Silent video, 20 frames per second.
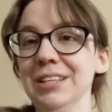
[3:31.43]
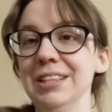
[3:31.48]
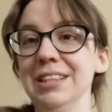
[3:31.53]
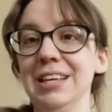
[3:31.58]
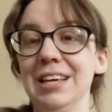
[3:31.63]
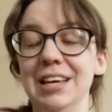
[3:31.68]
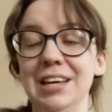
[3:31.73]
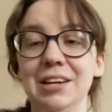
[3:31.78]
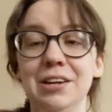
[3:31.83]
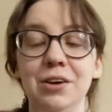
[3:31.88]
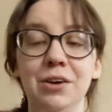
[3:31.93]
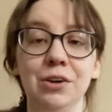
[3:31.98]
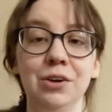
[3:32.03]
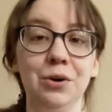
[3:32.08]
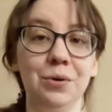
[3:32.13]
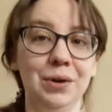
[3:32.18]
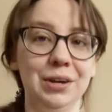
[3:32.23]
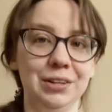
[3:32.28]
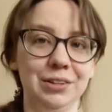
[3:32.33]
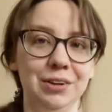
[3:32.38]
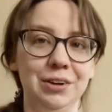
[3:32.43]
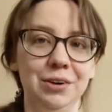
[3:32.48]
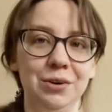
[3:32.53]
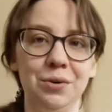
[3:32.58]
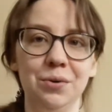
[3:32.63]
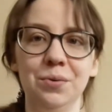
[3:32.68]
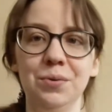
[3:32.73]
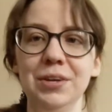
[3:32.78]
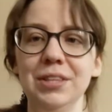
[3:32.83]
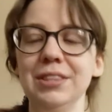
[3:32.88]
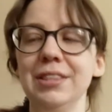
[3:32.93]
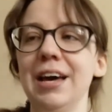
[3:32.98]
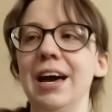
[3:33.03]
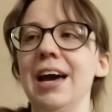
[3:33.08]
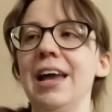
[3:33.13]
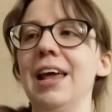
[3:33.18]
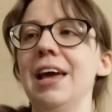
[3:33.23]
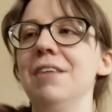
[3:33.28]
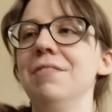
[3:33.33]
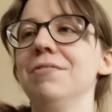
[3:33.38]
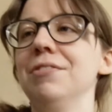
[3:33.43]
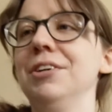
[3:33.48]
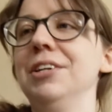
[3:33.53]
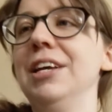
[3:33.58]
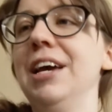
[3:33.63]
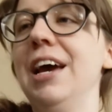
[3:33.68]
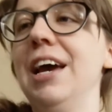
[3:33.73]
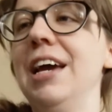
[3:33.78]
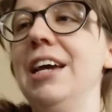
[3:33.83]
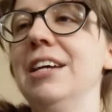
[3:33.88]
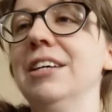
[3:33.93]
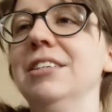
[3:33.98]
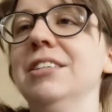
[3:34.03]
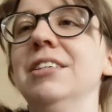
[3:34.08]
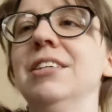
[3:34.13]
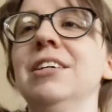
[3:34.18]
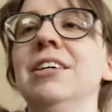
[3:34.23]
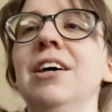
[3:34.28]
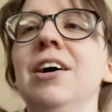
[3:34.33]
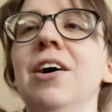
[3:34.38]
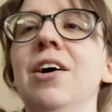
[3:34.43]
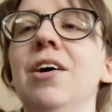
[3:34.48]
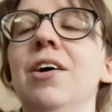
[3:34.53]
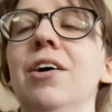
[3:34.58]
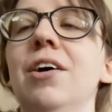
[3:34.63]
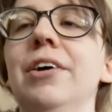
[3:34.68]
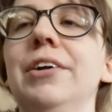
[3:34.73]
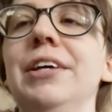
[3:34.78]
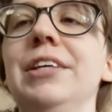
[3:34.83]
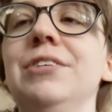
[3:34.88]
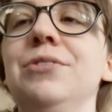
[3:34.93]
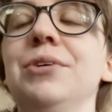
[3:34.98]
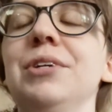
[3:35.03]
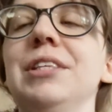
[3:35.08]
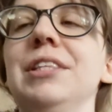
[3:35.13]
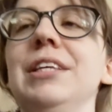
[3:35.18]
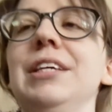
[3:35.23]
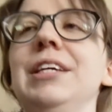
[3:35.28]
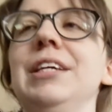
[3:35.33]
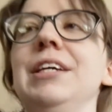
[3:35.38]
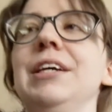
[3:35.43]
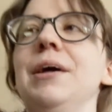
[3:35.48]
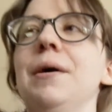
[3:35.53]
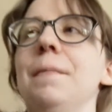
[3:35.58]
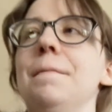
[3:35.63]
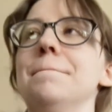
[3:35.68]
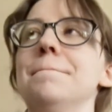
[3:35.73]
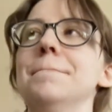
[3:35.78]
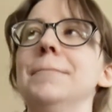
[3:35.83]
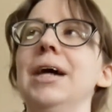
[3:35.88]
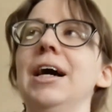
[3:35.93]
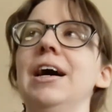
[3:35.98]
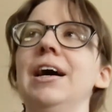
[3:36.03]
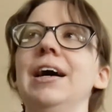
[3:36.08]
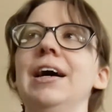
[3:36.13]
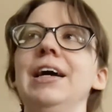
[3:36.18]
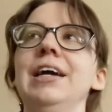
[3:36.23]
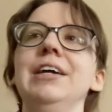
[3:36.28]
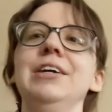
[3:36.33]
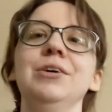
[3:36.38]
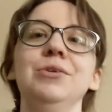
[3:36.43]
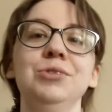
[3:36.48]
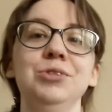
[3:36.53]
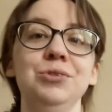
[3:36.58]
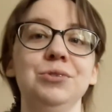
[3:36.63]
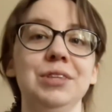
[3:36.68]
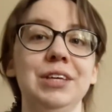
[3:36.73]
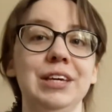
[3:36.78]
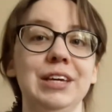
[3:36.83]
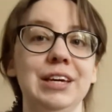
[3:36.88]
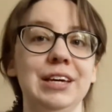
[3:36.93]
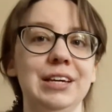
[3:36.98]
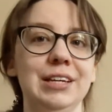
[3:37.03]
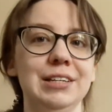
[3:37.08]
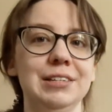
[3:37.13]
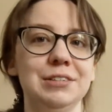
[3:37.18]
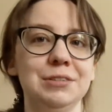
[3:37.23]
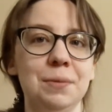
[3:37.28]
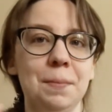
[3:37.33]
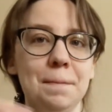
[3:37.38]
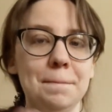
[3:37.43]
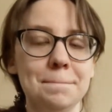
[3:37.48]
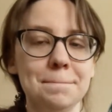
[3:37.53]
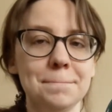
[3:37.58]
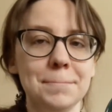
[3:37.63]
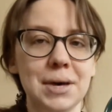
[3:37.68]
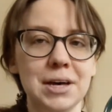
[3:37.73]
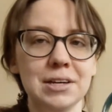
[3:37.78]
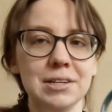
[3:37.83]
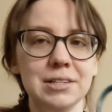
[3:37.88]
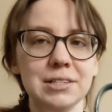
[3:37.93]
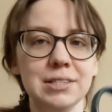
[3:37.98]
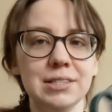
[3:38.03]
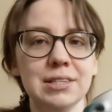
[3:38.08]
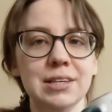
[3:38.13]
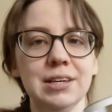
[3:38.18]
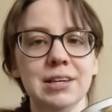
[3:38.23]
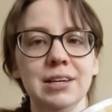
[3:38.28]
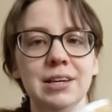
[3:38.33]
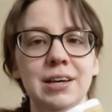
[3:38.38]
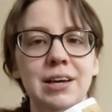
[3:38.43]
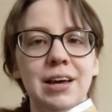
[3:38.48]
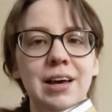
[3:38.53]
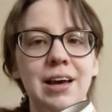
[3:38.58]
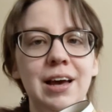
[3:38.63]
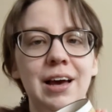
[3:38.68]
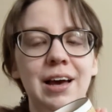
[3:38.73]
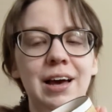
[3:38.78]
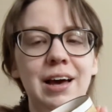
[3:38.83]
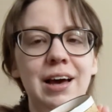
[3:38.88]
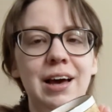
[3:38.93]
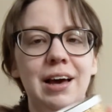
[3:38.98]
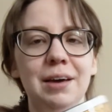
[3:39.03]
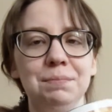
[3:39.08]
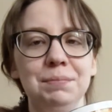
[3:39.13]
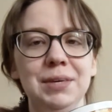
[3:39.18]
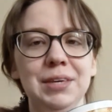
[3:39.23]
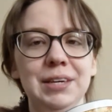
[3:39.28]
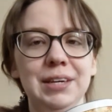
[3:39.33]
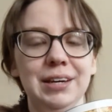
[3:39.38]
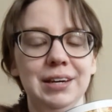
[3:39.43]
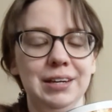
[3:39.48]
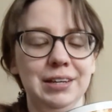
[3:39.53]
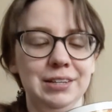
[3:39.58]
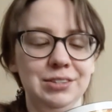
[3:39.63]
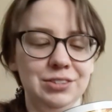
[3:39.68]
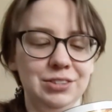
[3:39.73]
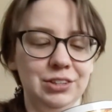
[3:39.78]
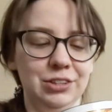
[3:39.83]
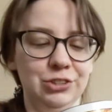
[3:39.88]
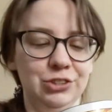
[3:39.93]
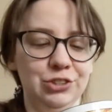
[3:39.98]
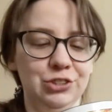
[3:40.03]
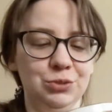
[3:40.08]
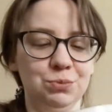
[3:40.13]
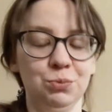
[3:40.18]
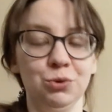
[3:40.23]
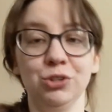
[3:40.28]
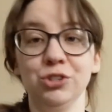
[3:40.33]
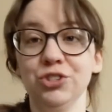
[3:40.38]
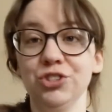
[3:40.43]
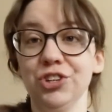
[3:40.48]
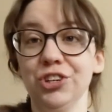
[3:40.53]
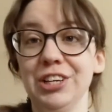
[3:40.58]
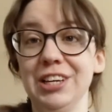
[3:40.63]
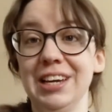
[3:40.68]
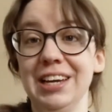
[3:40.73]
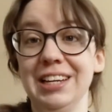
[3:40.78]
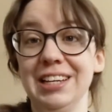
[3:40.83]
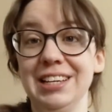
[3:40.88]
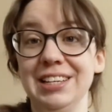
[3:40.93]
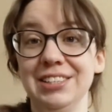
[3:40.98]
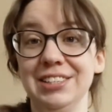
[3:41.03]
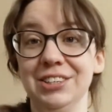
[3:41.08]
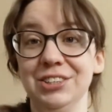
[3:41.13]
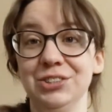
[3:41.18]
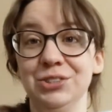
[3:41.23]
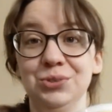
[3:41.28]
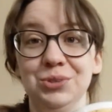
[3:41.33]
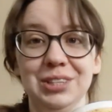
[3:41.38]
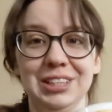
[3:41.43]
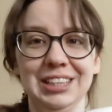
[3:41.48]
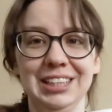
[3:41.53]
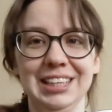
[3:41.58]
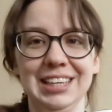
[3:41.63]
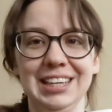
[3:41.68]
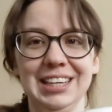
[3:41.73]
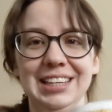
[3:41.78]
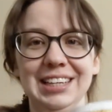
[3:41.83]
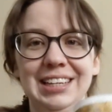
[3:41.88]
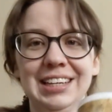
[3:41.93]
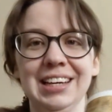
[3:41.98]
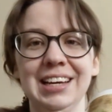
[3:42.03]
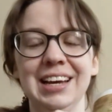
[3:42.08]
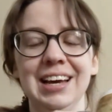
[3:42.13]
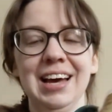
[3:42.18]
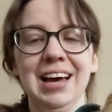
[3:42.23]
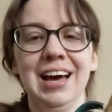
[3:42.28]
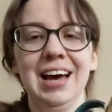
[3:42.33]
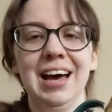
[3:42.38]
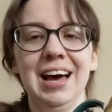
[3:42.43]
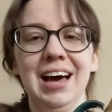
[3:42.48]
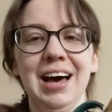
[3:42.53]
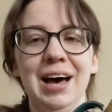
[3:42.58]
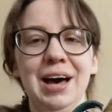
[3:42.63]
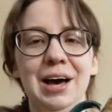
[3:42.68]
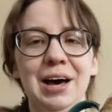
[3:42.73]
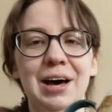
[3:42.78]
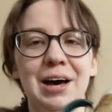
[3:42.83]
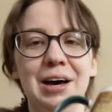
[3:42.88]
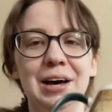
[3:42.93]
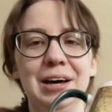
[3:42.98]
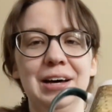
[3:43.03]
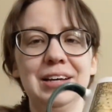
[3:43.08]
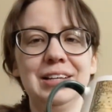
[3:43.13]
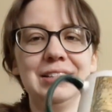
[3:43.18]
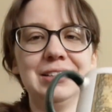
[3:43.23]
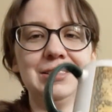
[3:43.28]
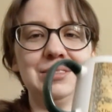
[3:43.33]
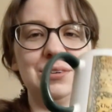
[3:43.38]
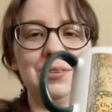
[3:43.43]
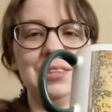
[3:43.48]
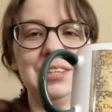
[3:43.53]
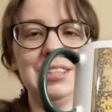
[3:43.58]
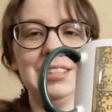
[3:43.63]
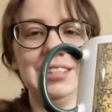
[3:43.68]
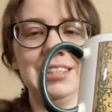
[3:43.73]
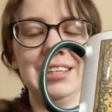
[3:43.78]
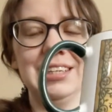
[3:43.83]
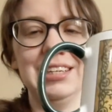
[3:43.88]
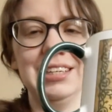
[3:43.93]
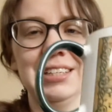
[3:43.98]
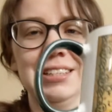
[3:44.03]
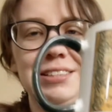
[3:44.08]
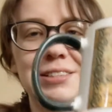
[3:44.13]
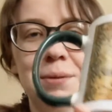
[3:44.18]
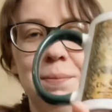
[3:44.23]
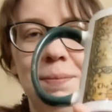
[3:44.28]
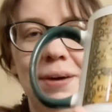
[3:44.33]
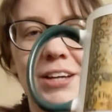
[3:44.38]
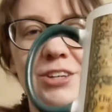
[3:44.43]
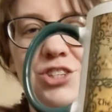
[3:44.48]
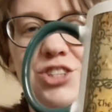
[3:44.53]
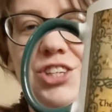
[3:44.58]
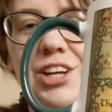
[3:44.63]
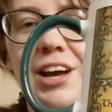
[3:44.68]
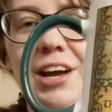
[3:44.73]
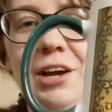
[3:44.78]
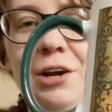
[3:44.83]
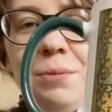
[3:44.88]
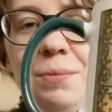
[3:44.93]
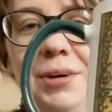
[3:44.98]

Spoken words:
Then going along with that, every day, all day sort of thing, my go-to thing is mugs because they're just more sturdy and easier to clean. So this is my Shire